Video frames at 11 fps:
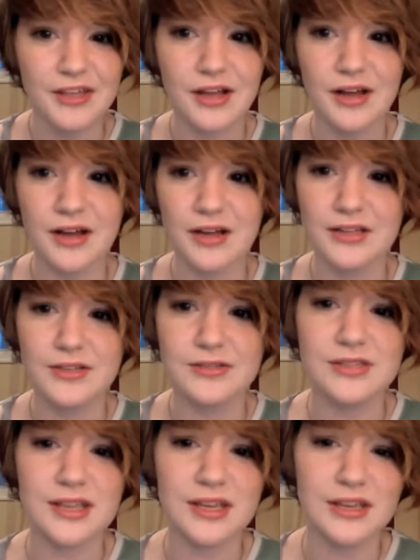Uh, you
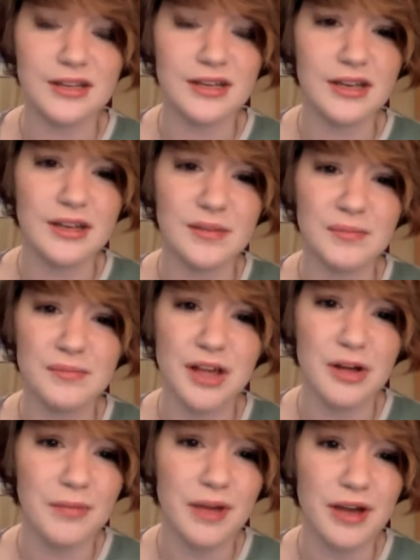see him
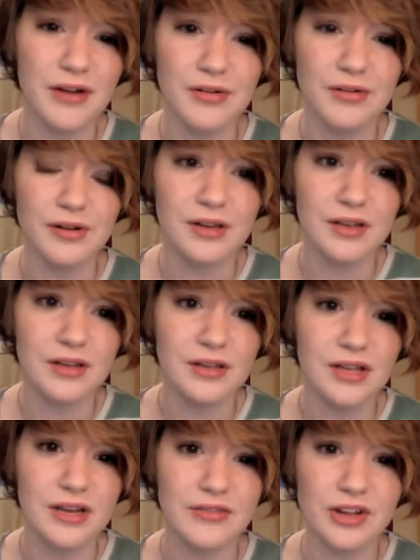help out
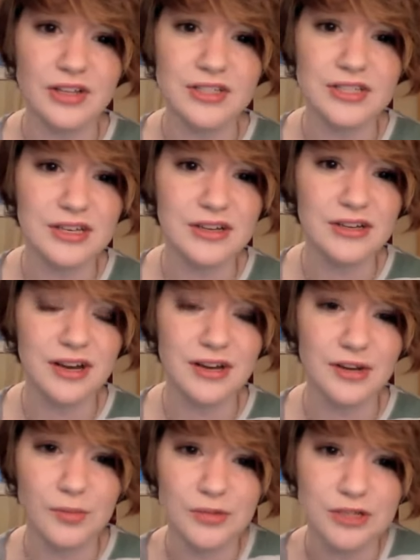and volunteer at
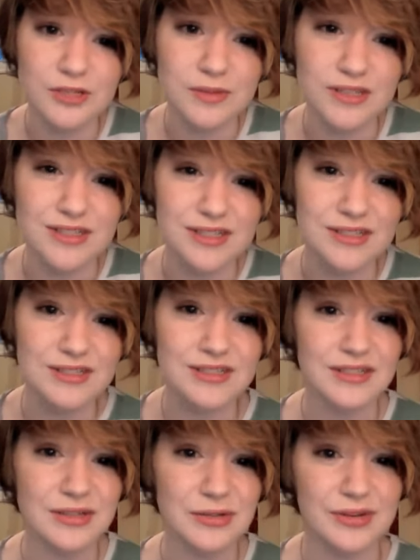numerous places,
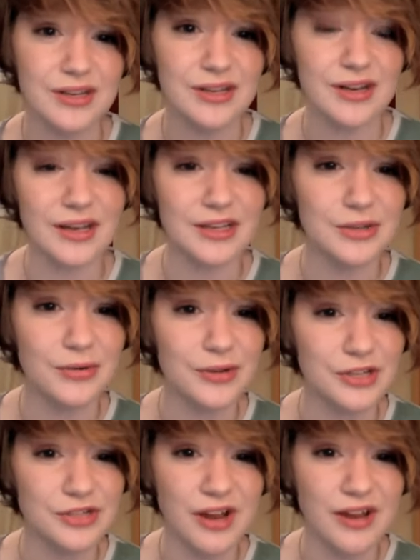including like a toy
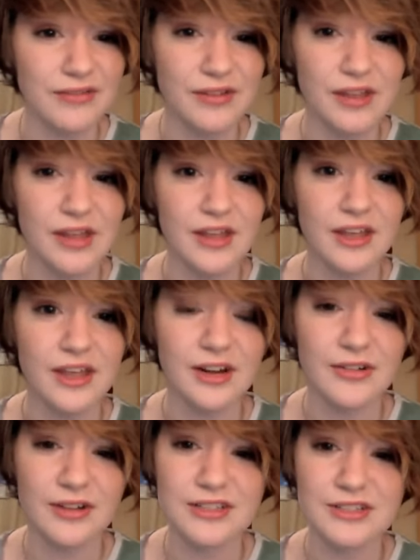drive and
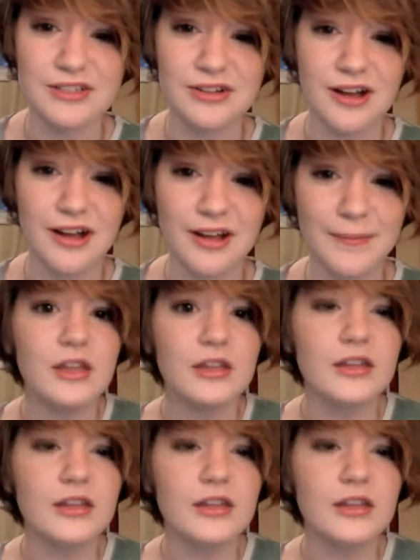a restaurant.